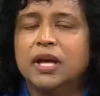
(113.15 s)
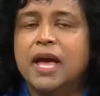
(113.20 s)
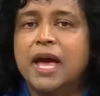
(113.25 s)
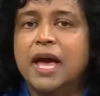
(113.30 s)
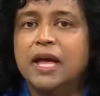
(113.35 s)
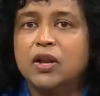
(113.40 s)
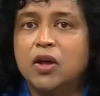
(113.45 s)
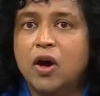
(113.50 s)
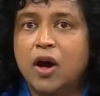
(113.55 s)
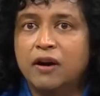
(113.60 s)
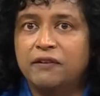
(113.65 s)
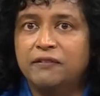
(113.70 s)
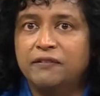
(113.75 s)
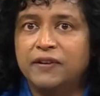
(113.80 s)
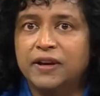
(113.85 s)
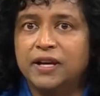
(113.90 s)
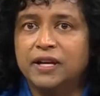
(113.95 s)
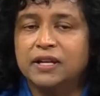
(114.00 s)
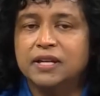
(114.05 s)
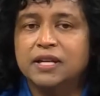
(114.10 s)
and
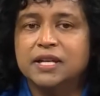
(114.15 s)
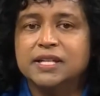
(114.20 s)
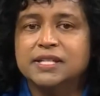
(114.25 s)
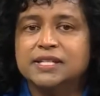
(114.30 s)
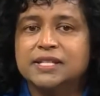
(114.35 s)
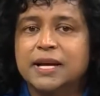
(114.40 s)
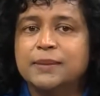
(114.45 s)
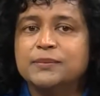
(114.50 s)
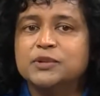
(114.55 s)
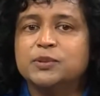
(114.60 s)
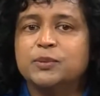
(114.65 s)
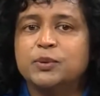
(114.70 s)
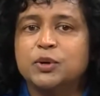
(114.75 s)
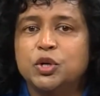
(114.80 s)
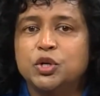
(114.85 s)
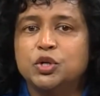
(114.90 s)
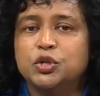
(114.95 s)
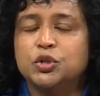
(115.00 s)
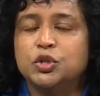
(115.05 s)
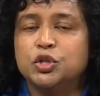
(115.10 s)
offer some
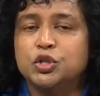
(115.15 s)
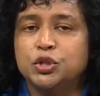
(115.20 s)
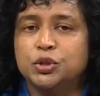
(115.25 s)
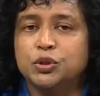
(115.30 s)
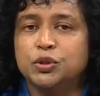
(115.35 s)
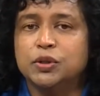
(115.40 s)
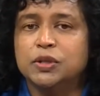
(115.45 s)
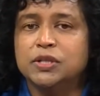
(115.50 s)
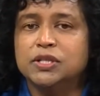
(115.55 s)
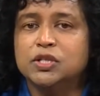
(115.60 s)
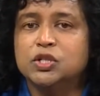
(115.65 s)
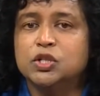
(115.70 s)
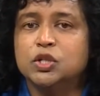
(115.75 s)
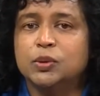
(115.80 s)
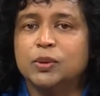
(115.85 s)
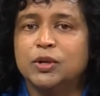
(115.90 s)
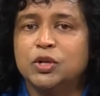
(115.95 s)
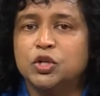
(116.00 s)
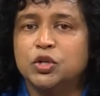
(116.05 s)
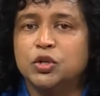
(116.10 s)
spiritual tools
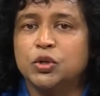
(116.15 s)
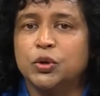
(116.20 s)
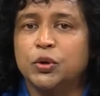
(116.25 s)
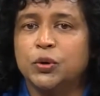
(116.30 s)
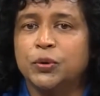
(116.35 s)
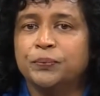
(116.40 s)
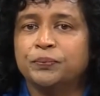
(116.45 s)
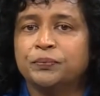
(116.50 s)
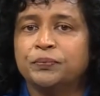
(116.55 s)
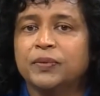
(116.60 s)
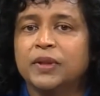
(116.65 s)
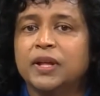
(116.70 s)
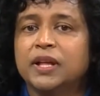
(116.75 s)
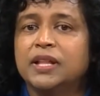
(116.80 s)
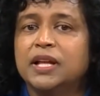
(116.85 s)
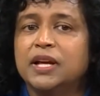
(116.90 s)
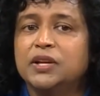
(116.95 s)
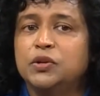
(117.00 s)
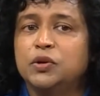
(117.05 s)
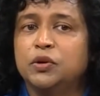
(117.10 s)
to ensure
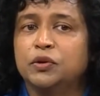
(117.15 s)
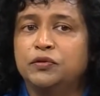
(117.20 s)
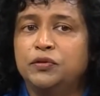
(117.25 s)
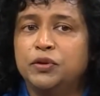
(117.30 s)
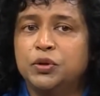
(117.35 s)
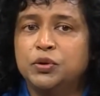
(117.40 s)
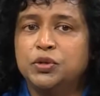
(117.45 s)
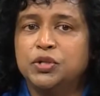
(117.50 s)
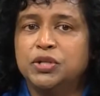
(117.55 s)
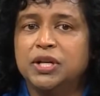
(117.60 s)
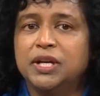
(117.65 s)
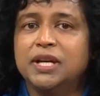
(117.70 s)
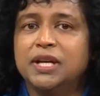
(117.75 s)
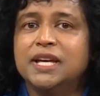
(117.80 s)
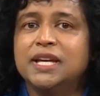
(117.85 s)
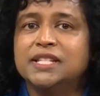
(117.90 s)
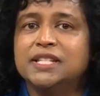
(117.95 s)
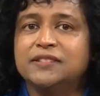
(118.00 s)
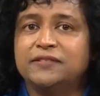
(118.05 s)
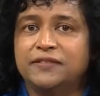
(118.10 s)
that your future
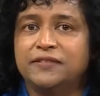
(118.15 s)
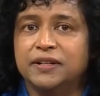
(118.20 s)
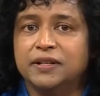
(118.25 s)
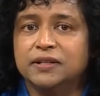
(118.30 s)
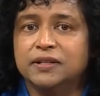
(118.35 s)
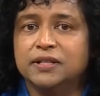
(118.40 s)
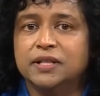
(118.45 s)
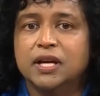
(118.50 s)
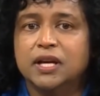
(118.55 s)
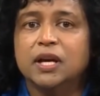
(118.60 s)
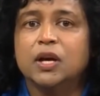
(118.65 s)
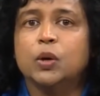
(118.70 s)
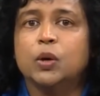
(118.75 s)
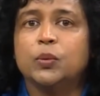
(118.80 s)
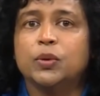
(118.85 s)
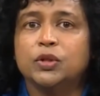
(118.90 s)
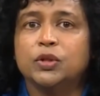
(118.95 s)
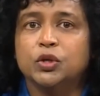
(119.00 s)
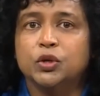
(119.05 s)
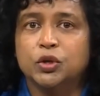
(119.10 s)
is filled
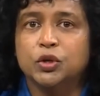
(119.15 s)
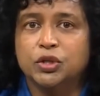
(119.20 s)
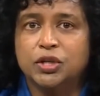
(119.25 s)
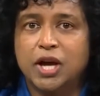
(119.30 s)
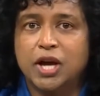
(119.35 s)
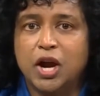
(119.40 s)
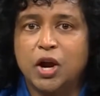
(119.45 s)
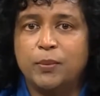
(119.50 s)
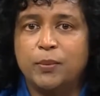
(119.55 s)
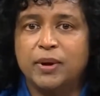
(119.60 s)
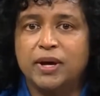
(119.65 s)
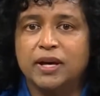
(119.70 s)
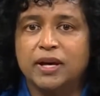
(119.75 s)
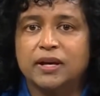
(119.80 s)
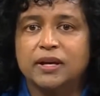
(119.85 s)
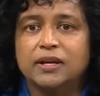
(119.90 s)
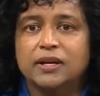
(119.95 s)
with good karma